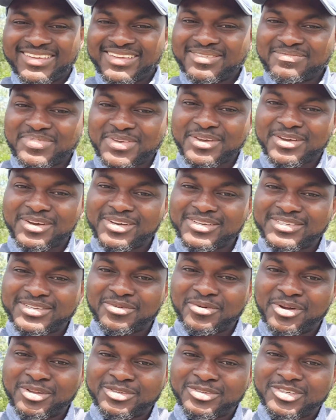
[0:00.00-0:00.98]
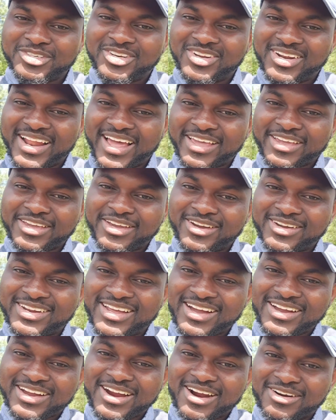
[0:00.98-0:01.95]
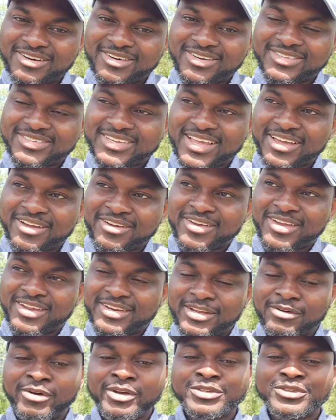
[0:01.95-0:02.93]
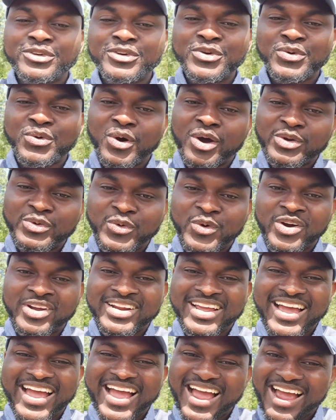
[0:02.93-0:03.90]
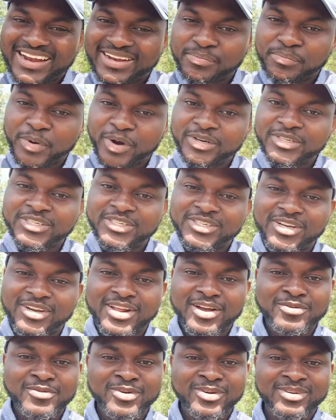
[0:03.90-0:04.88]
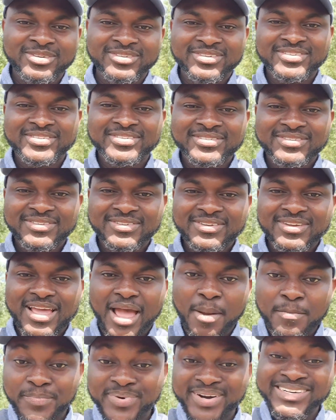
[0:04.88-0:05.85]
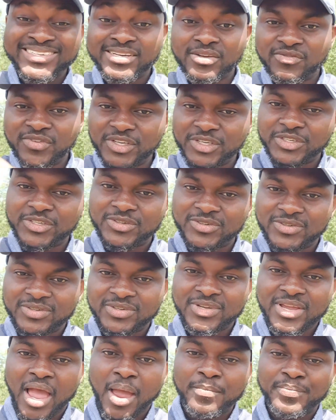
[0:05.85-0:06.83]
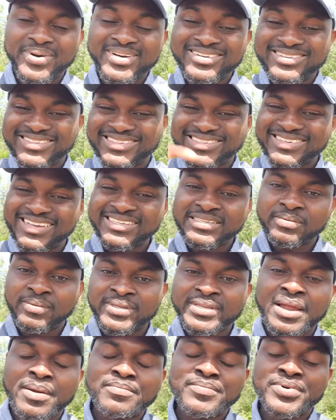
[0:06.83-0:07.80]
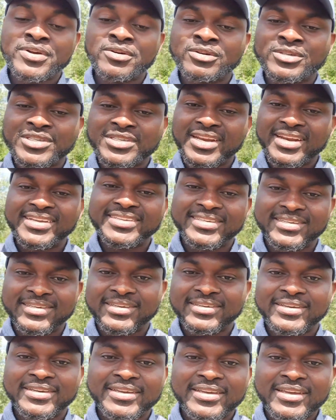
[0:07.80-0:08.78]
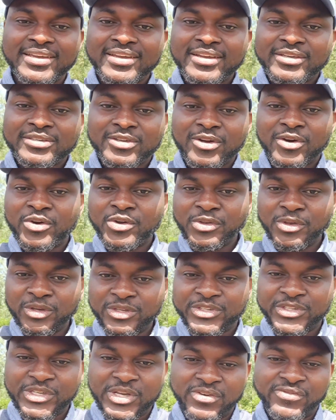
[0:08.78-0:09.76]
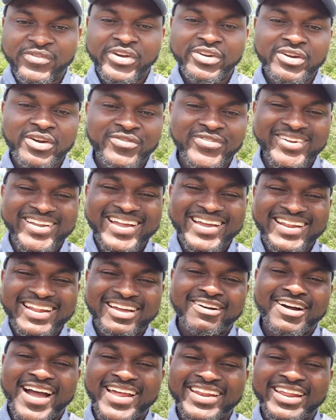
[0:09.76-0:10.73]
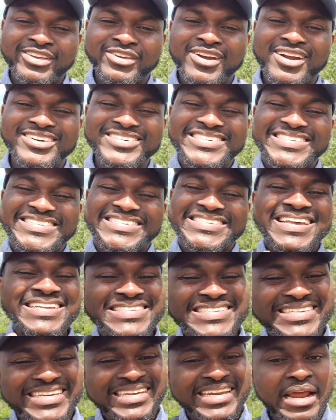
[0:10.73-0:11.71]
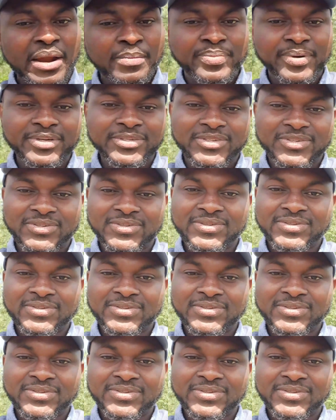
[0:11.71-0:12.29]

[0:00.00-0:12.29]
Because they want to do like that carrot. It's like, okay, they want to reward one and punish the other one, and bring division, and bring resentment, and bring hostility. So you see your fellow African now, and then you are resenting that person.